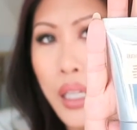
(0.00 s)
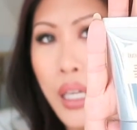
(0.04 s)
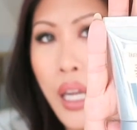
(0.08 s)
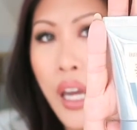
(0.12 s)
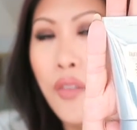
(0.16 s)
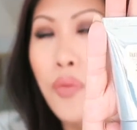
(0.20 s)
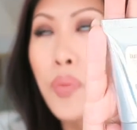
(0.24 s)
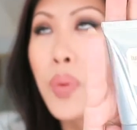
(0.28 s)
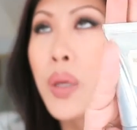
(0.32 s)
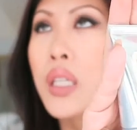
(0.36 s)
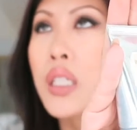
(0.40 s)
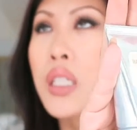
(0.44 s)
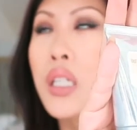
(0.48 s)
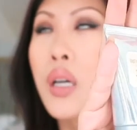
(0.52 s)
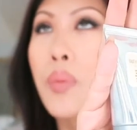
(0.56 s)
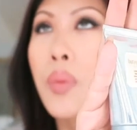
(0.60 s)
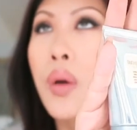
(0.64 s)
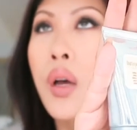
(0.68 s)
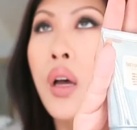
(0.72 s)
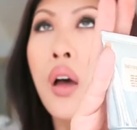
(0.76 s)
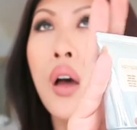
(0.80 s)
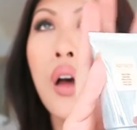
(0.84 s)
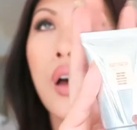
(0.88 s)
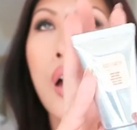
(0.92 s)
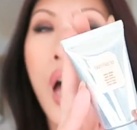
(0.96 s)
And I've picked up,
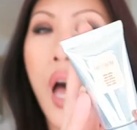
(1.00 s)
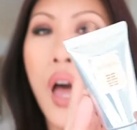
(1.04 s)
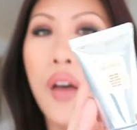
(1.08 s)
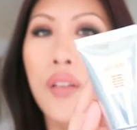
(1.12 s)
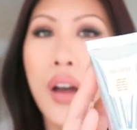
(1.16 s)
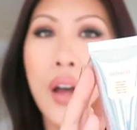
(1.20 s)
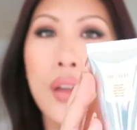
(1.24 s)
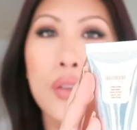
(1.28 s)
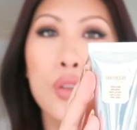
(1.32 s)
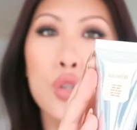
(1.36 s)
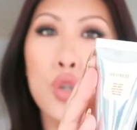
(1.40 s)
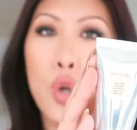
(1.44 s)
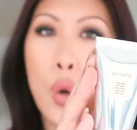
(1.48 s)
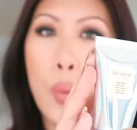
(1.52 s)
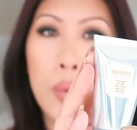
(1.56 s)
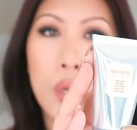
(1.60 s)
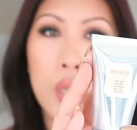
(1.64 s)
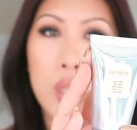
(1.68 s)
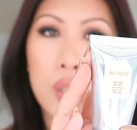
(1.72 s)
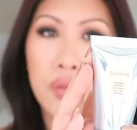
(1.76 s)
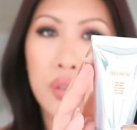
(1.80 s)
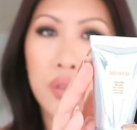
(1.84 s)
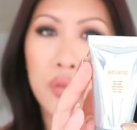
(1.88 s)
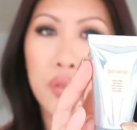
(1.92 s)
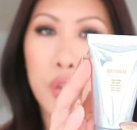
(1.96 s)
I've gotten so
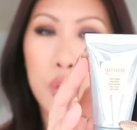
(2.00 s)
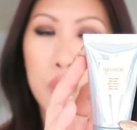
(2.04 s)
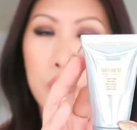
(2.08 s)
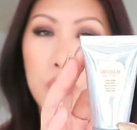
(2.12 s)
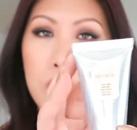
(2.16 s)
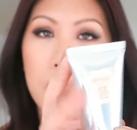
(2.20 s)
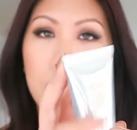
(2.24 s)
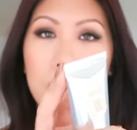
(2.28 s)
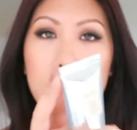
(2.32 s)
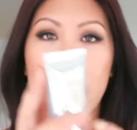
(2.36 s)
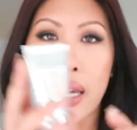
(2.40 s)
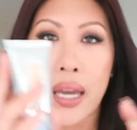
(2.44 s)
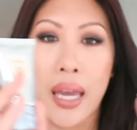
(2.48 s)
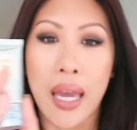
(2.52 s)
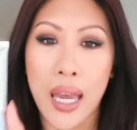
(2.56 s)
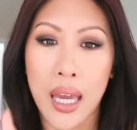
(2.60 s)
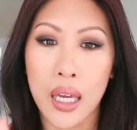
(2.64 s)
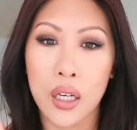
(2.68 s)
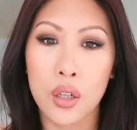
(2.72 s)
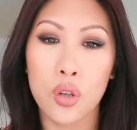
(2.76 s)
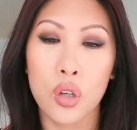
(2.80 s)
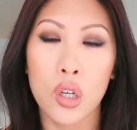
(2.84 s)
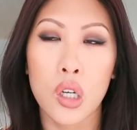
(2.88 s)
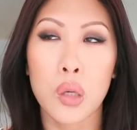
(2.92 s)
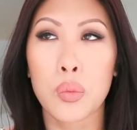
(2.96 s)
many different versions of like a
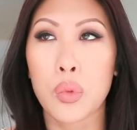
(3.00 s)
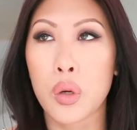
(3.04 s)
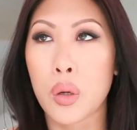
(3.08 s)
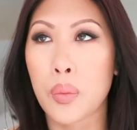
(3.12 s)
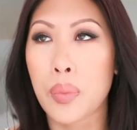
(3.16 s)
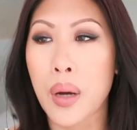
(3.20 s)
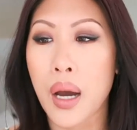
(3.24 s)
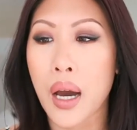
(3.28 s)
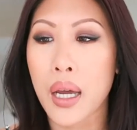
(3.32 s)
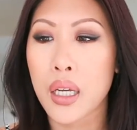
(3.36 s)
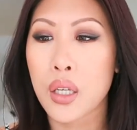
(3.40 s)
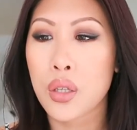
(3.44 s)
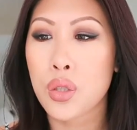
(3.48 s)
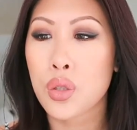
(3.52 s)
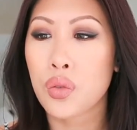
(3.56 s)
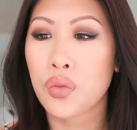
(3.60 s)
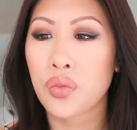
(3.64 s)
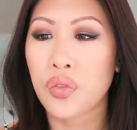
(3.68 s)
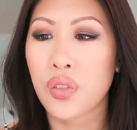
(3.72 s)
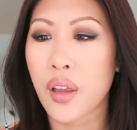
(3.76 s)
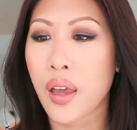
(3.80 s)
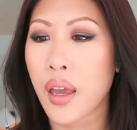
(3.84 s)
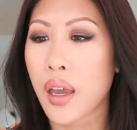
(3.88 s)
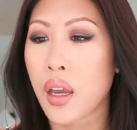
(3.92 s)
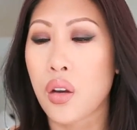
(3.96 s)
hand cream or a body
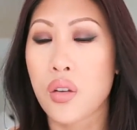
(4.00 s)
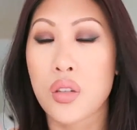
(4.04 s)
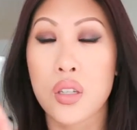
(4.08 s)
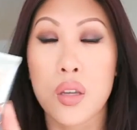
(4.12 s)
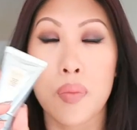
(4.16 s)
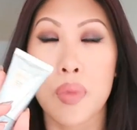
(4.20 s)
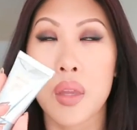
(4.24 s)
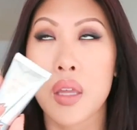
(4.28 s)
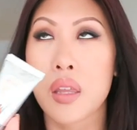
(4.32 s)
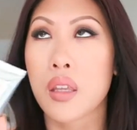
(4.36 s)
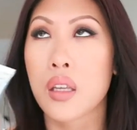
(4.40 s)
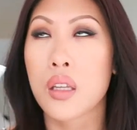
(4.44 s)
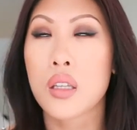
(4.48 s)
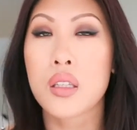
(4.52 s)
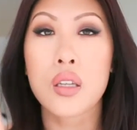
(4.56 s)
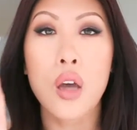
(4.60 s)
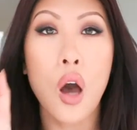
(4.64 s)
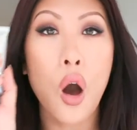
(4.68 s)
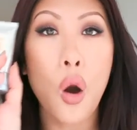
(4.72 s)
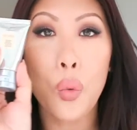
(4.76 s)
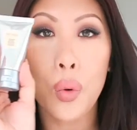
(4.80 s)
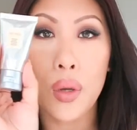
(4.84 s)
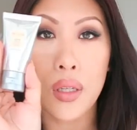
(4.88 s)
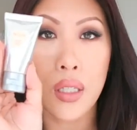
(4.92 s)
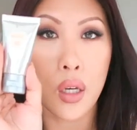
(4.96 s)
souffle or something that's
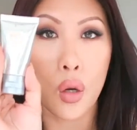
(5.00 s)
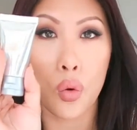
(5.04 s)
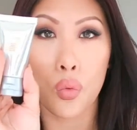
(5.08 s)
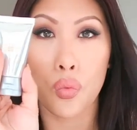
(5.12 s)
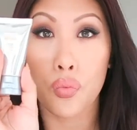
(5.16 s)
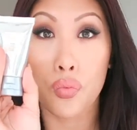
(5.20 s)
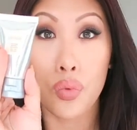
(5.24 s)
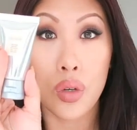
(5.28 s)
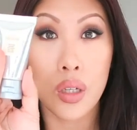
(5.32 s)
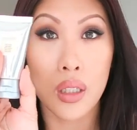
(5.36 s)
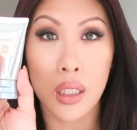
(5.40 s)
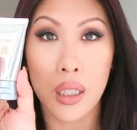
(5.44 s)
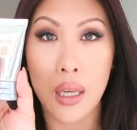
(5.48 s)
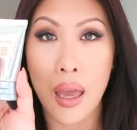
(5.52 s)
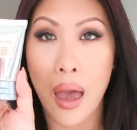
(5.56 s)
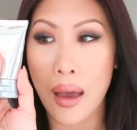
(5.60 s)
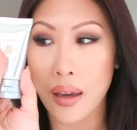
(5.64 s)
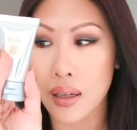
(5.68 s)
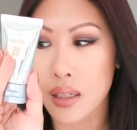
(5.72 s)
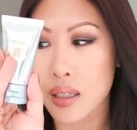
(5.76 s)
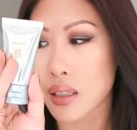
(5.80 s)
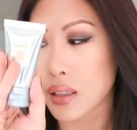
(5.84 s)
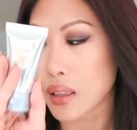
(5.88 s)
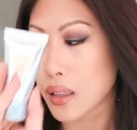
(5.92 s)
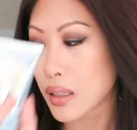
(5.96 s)
always like a really
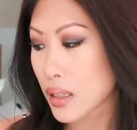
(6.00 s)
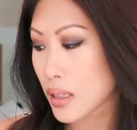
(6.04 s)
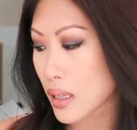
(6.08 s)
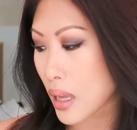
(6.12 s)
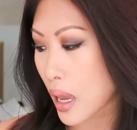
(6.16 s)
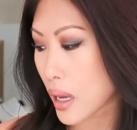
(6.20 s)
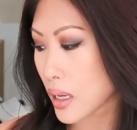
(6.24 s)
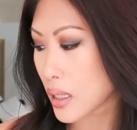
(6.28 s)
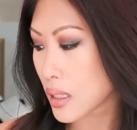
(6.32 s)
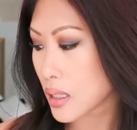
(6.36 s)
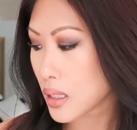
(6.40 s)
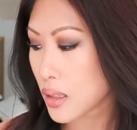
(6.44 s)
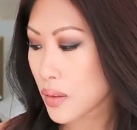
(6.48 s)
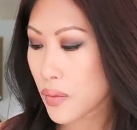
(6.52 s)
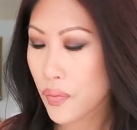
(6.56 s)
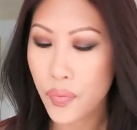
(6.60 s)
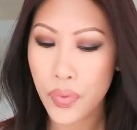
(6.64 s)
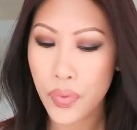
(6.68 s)
excellent size.